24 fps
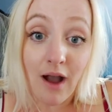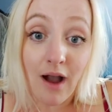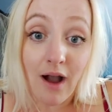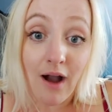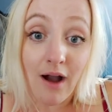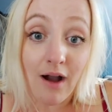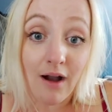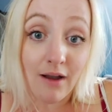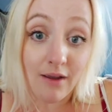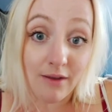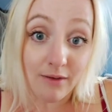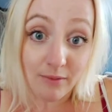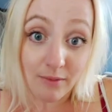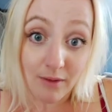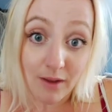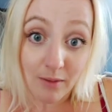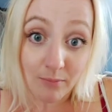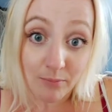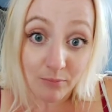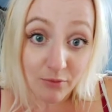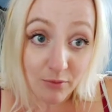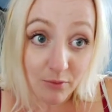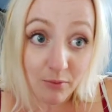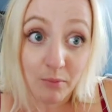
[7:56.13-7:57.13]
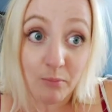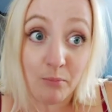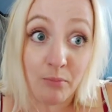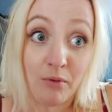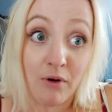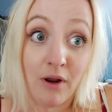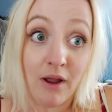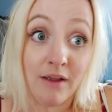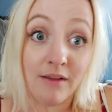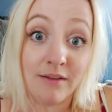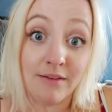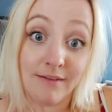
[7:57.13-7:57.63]
I am so
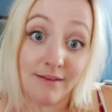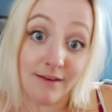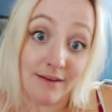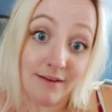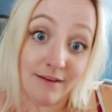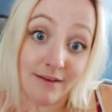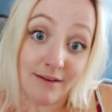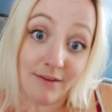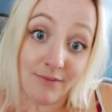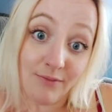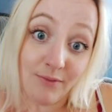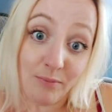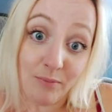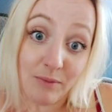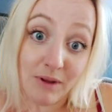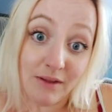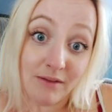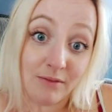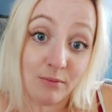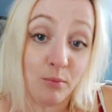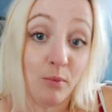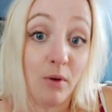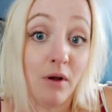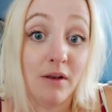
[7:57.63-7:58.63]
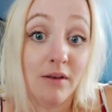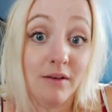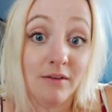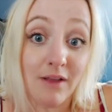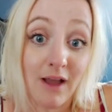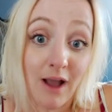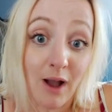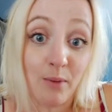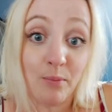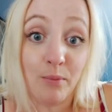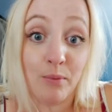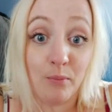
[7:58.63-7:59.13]
impressed, and if it means 1,
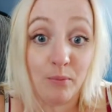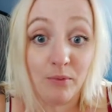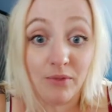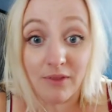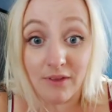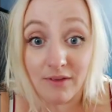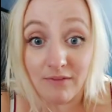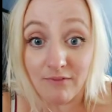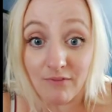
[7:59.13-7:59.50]
helping with the